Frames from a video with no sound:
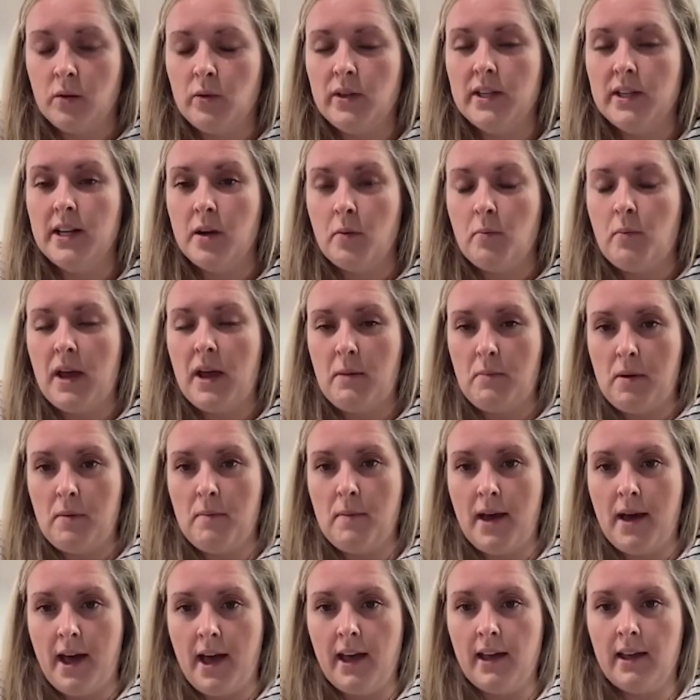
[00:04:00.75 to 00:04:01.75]
We did a Baby
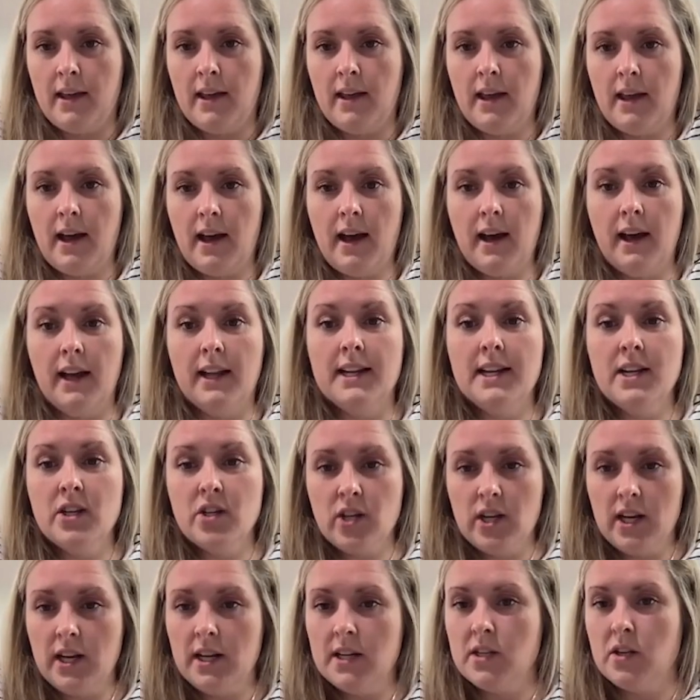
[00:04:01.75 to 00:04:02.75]
Meg
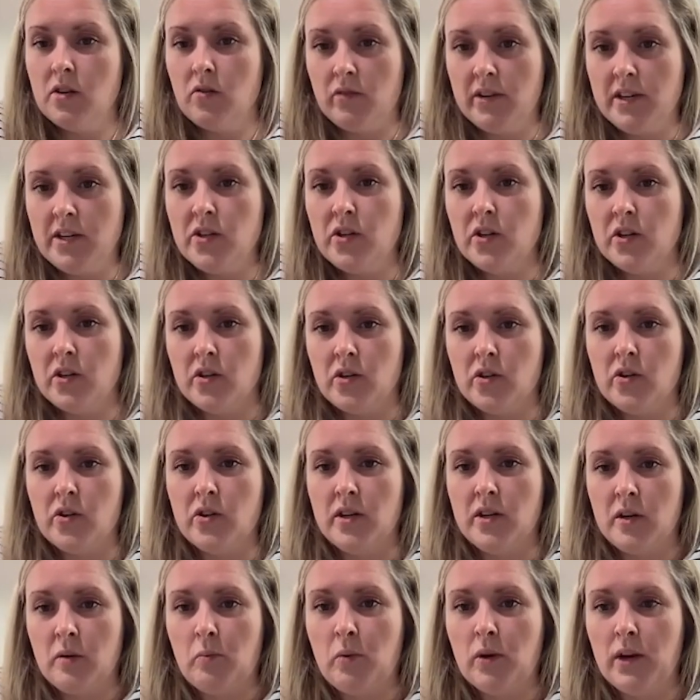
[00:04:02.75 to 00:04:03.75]
initially as a research
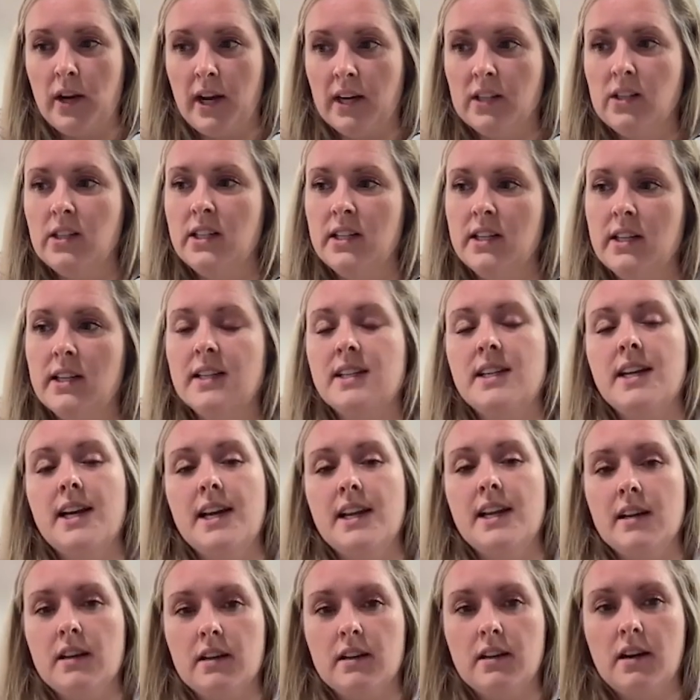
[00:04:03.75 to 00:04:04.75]
study, but actually the
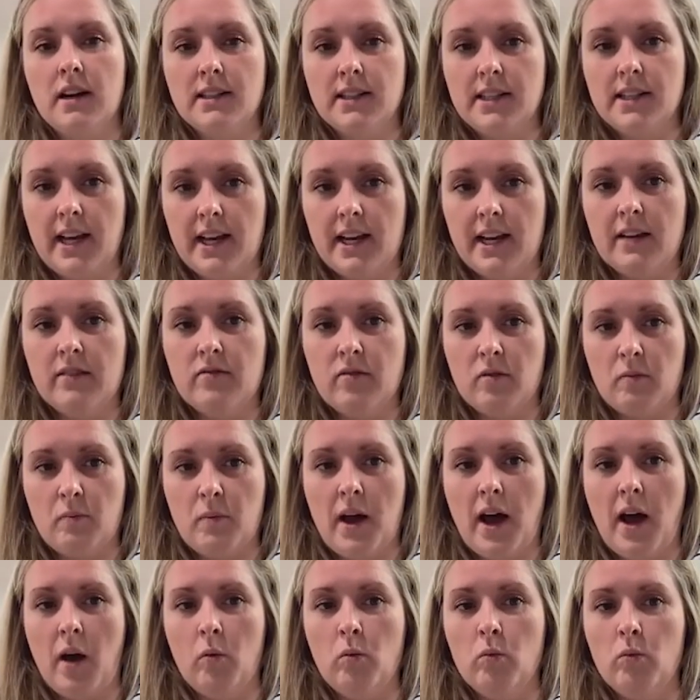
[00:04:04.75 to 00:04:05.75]
data taken from
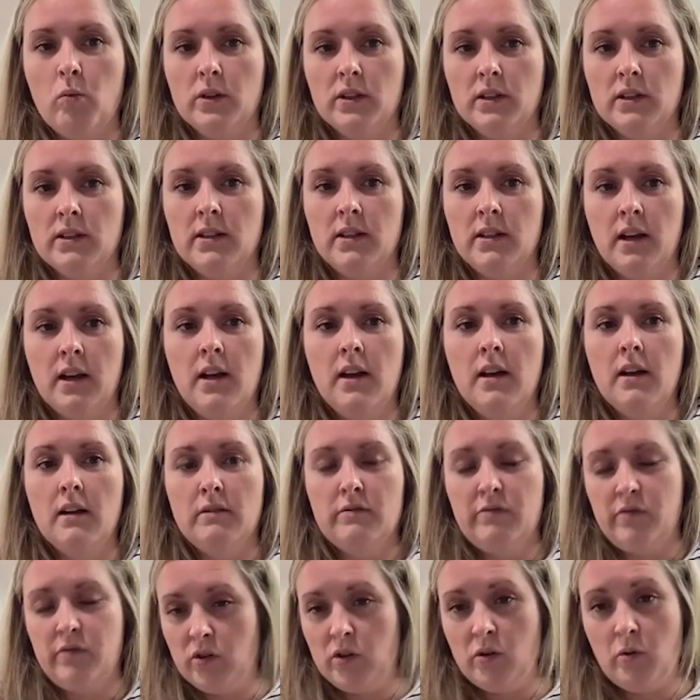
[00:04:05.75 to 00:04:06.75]
that was
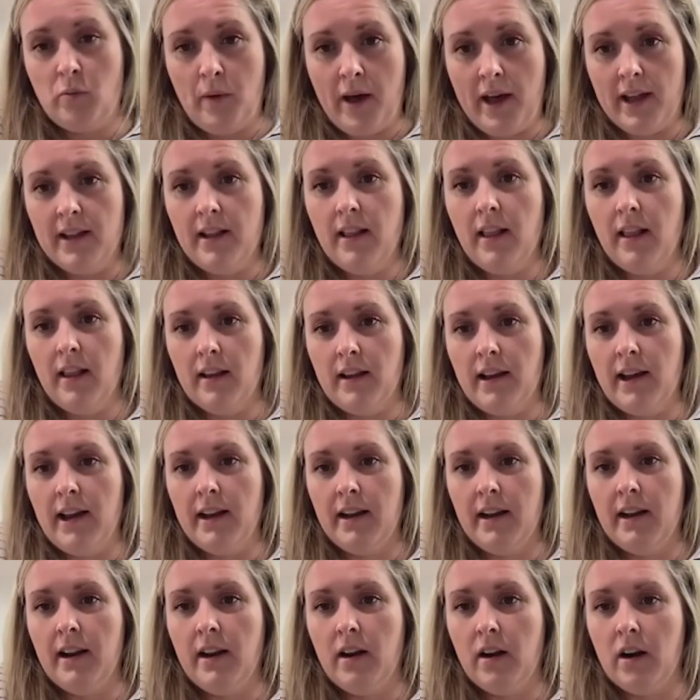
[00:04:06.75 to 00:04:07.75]
fundamental
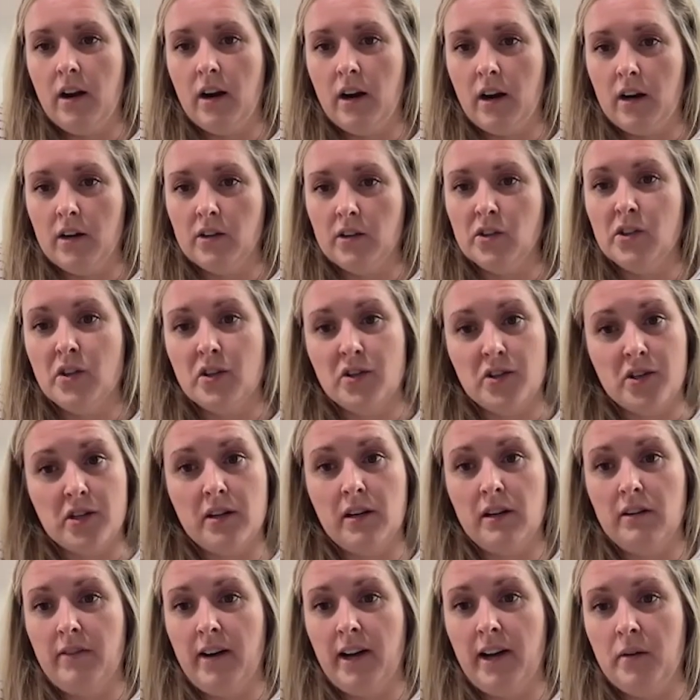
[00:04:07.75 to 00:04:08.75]
in her
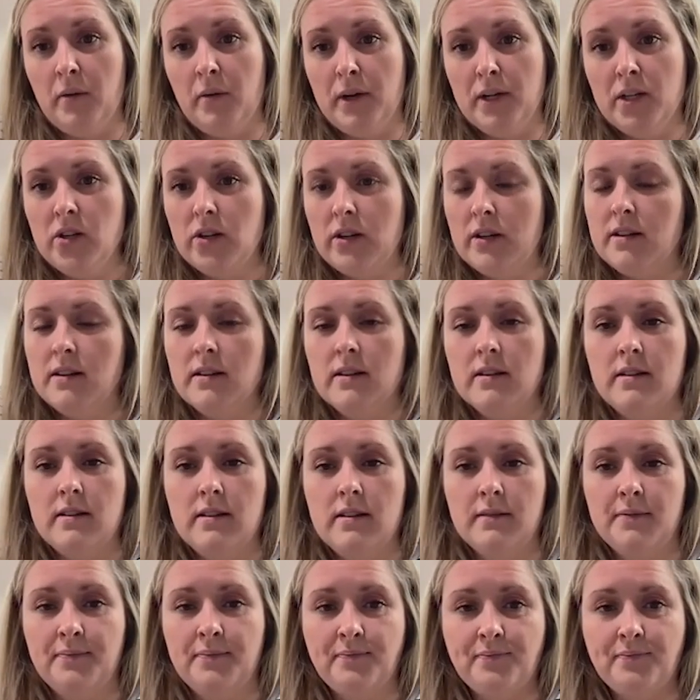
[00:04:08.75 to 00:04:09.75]
surgical evaluations.